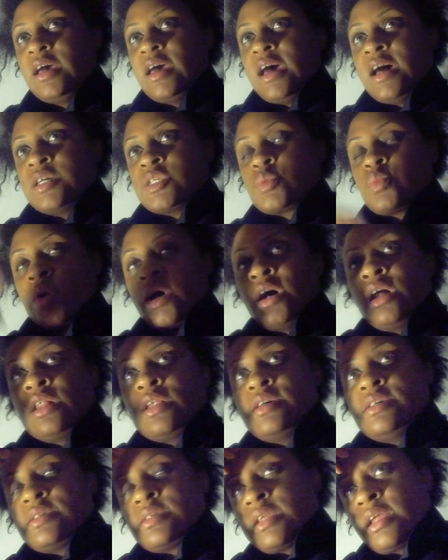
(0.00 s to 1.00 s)
As well
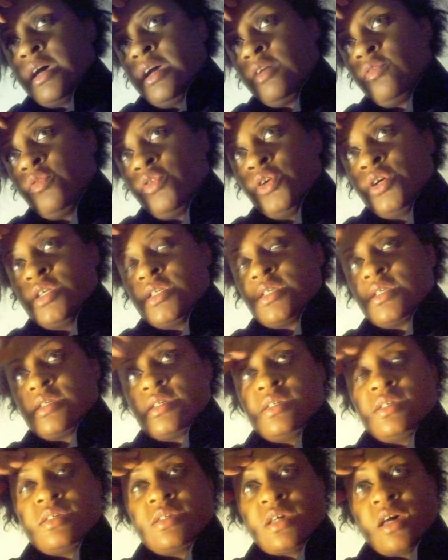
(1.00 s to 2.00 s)
as, like, for
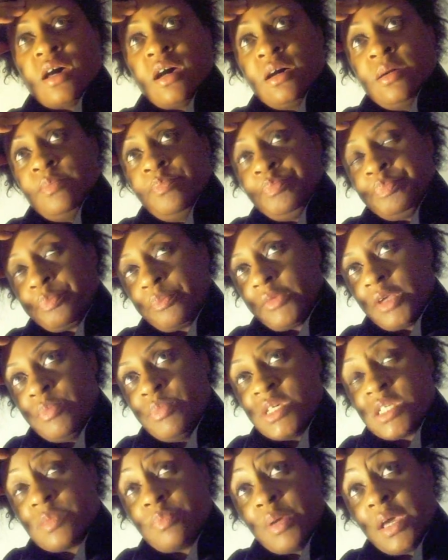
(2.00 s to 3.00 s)
instance, um,
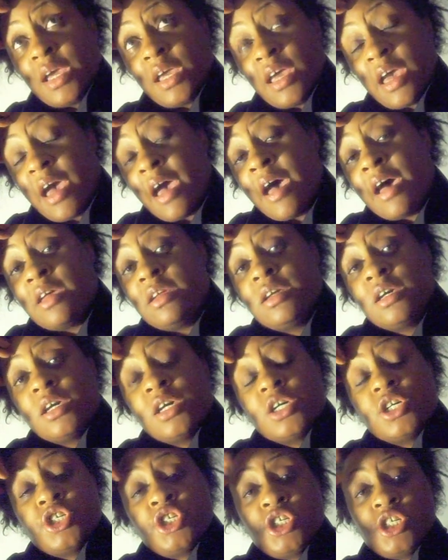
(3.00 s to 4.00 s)
Miss Pinkett,
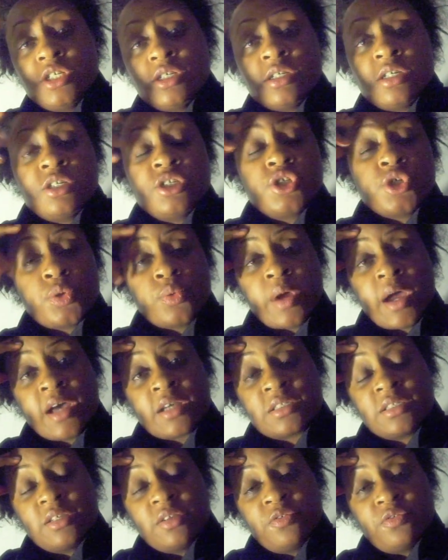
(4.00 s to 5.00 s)
she did
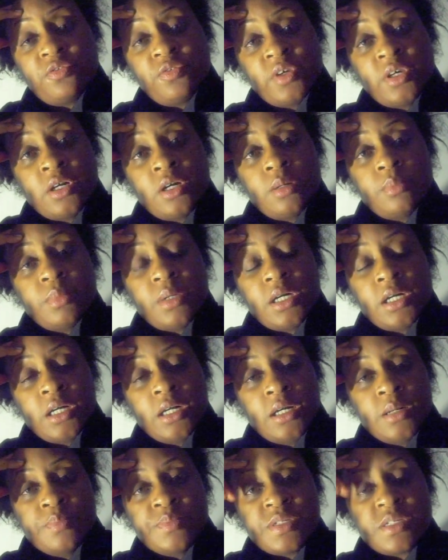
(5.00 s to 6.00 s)
direct the film
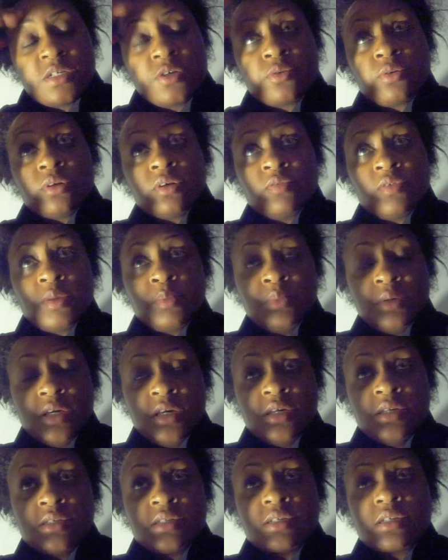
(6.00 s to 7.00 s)
um, Secret of the
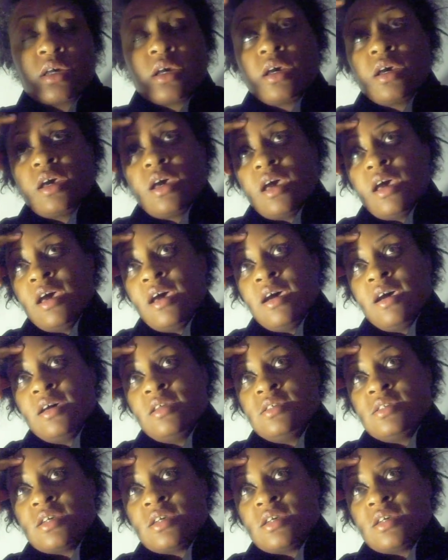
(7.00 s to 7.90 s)
Bees, and